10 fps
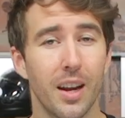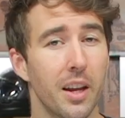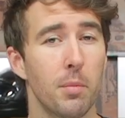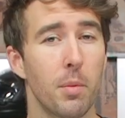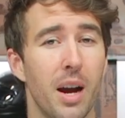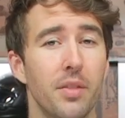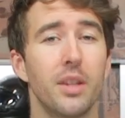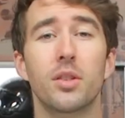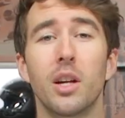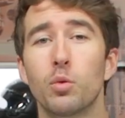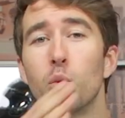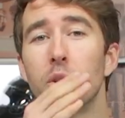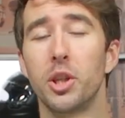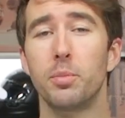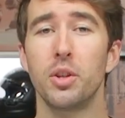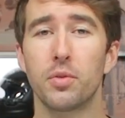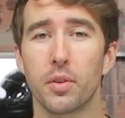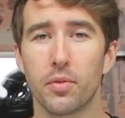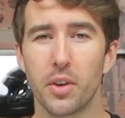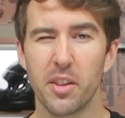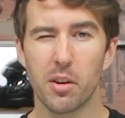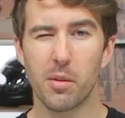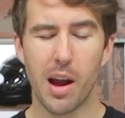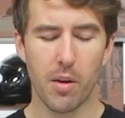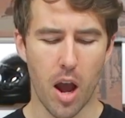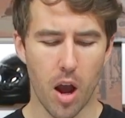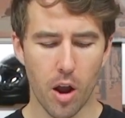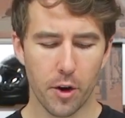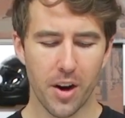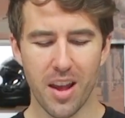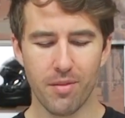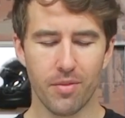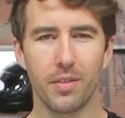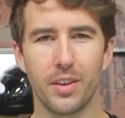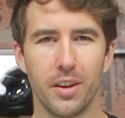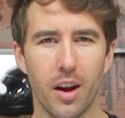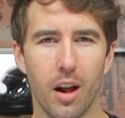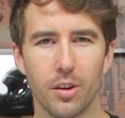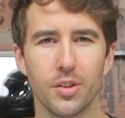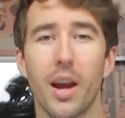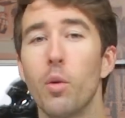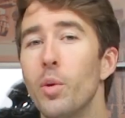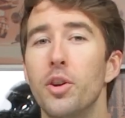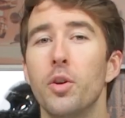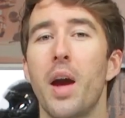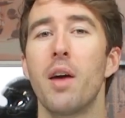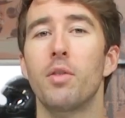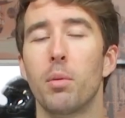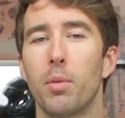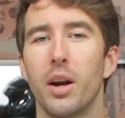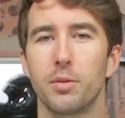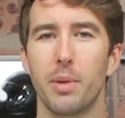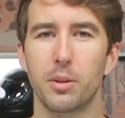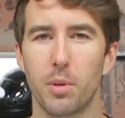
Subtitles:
Now, keep in mind, these gloves will ship to you for free. They're around $150, and we do have our price match